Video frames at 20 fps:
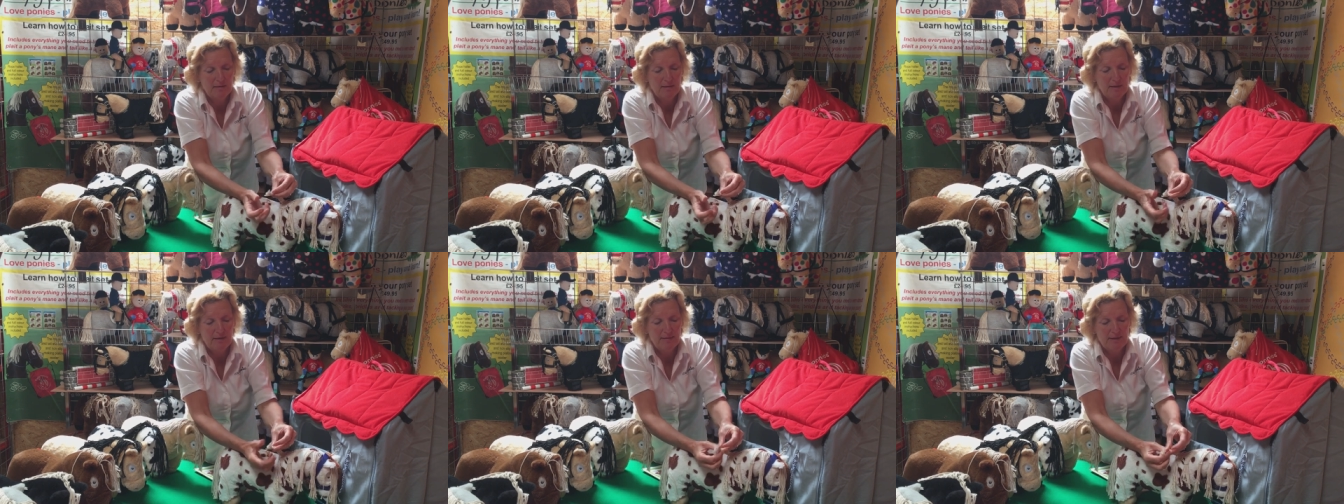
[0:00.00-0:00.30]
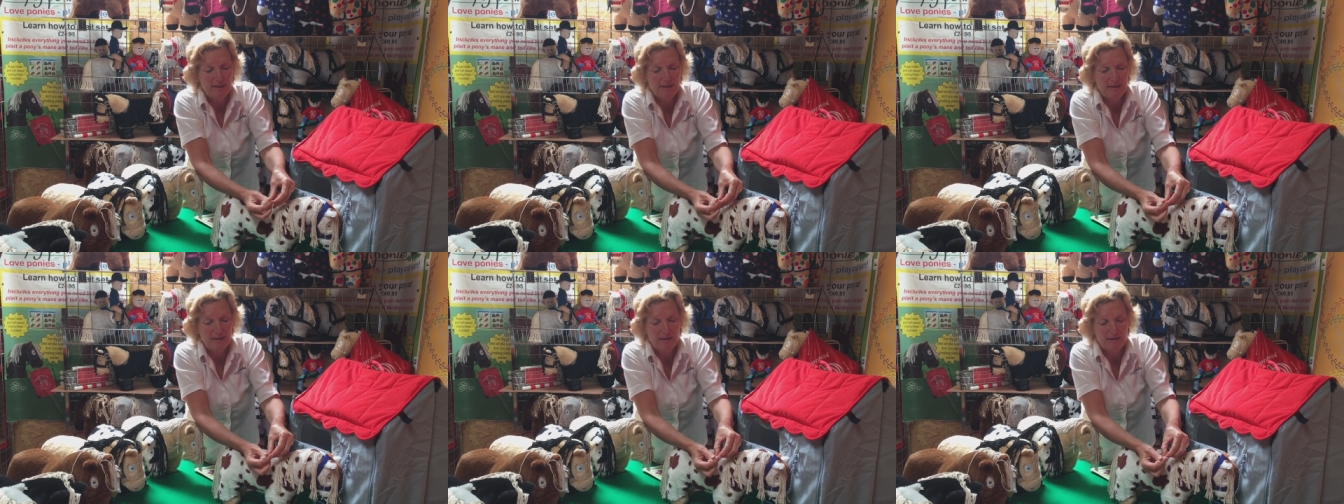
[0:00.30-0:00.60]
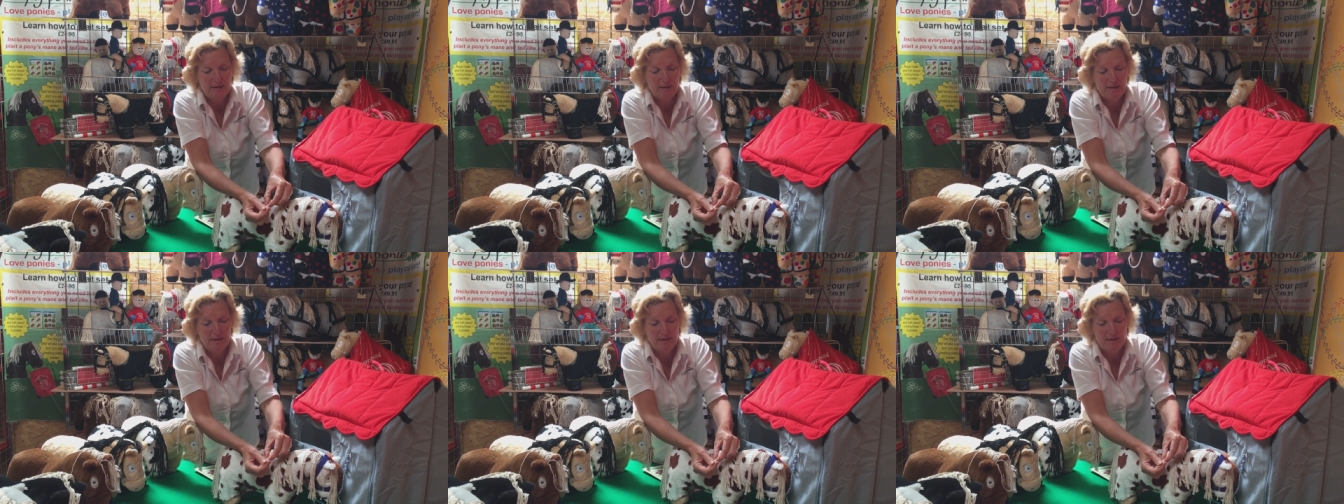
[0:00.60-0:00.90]
and then
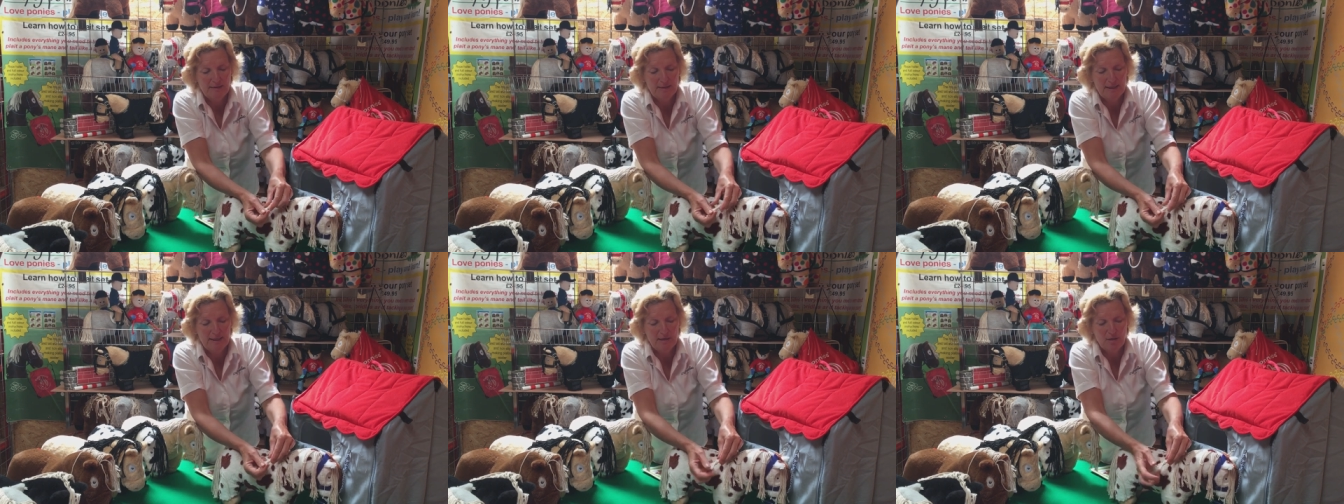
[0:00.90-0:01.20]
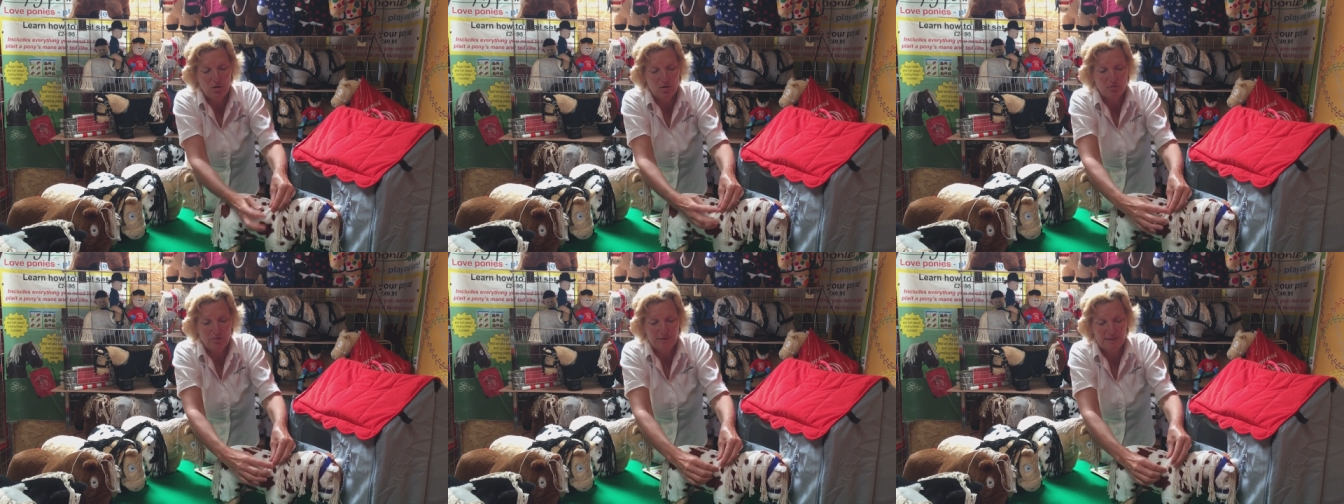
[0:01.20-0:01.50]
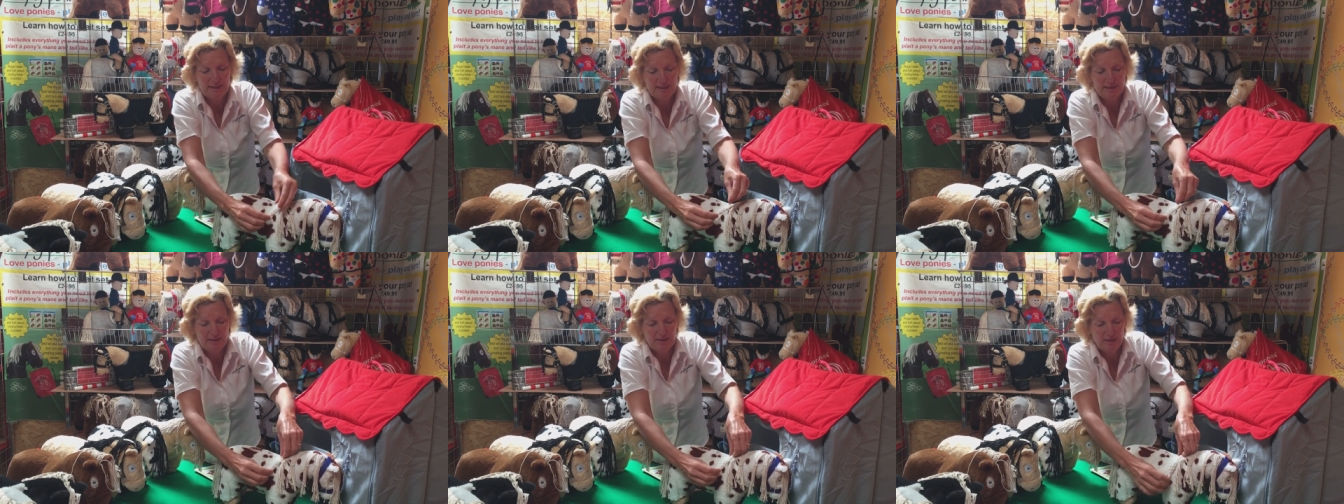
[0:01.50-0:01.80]
and then it
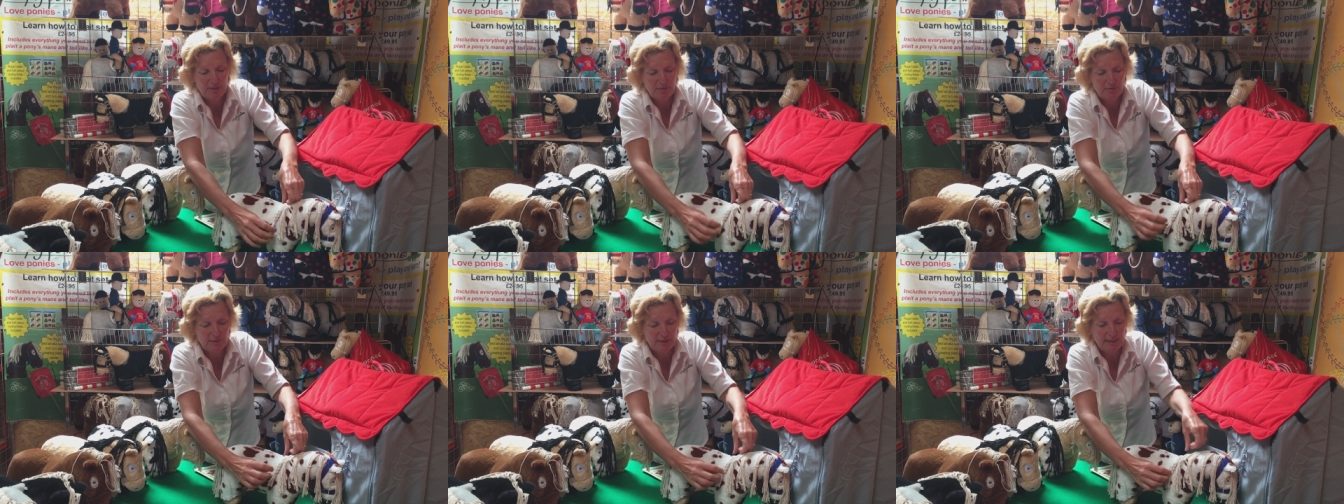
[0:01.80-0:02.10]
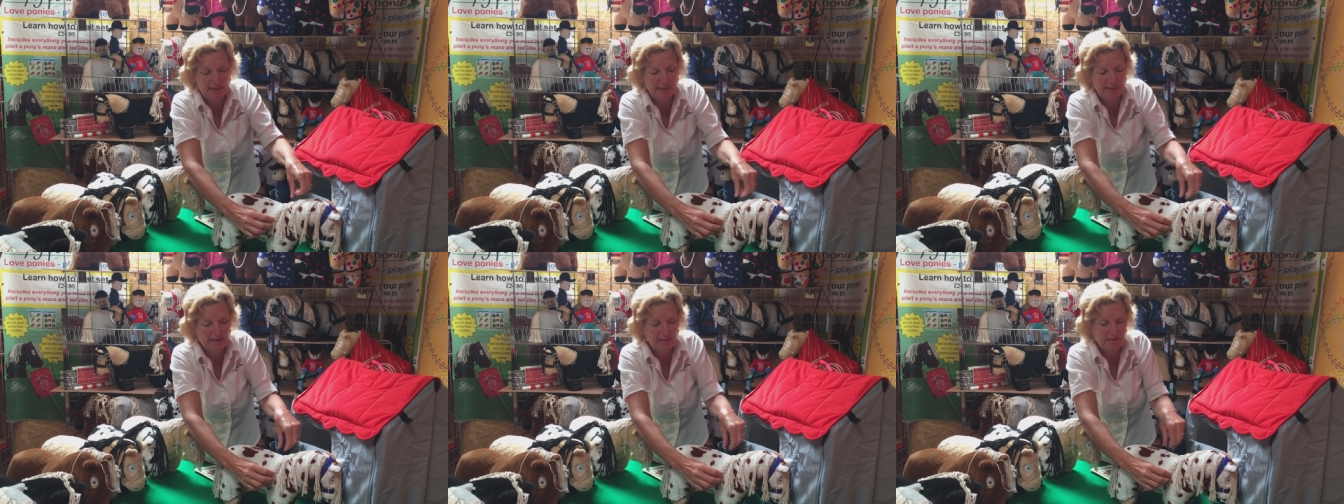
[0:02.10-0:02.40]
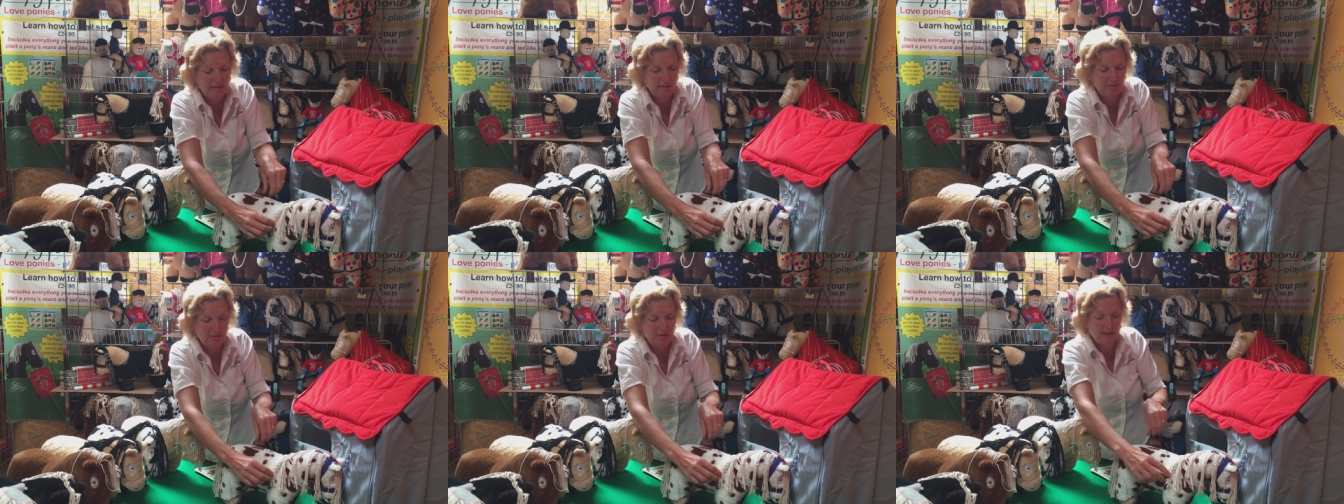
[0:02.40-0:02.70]
holds it securely
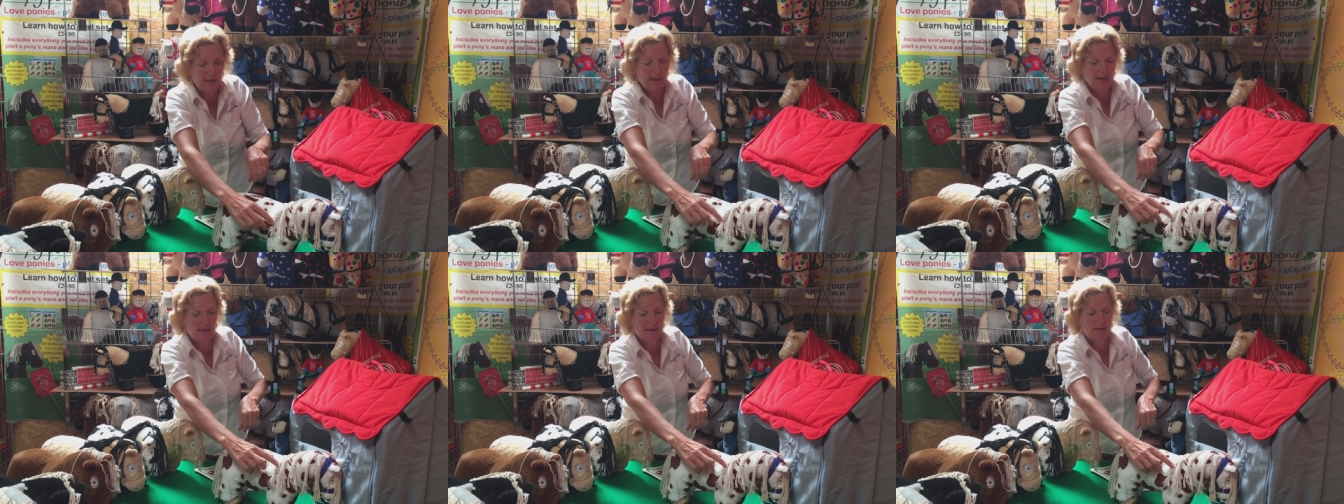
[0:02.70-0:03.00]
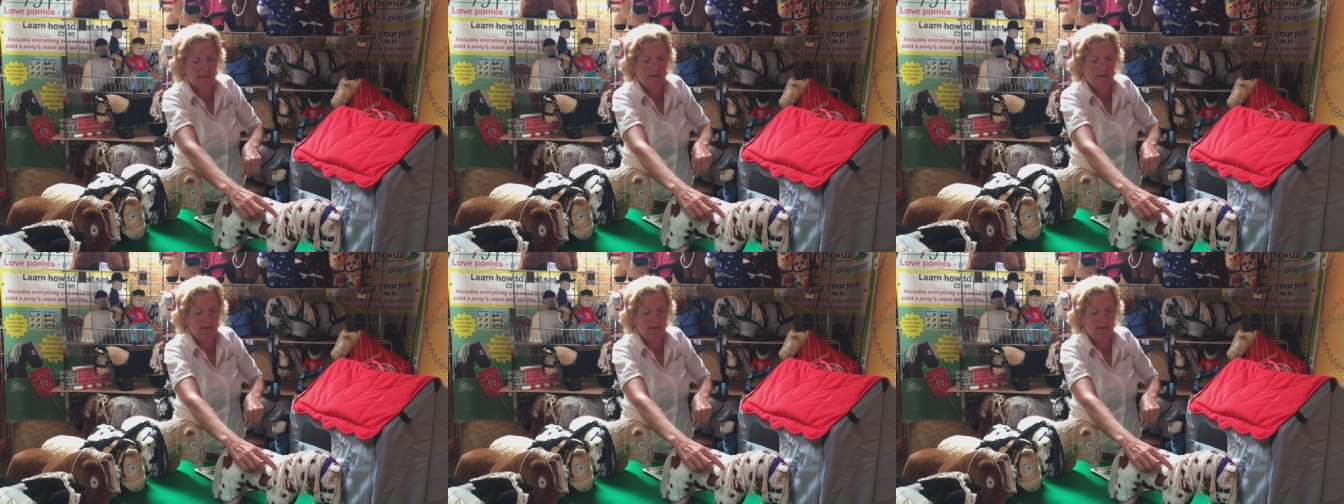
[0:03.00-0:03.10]
okay